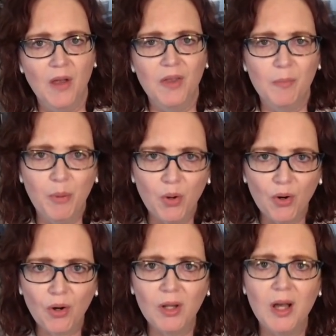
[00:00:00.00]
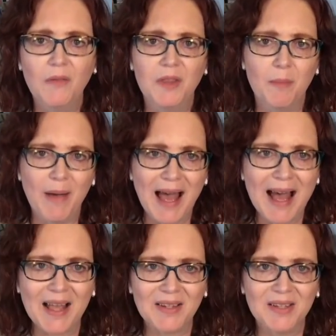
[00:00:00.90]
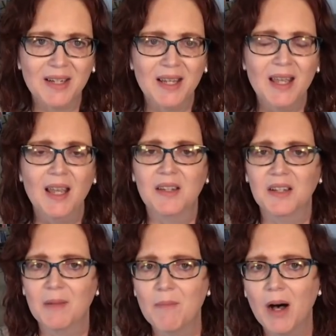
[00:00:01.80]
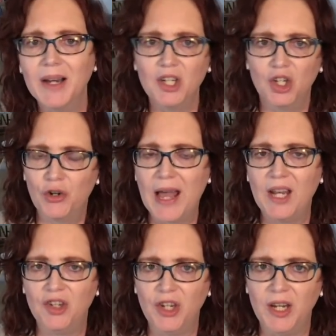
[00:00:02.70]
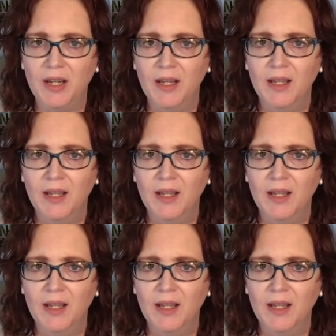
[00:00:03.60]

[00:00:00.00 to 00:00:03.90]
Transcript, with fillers: The pull of the past is a demonic strategy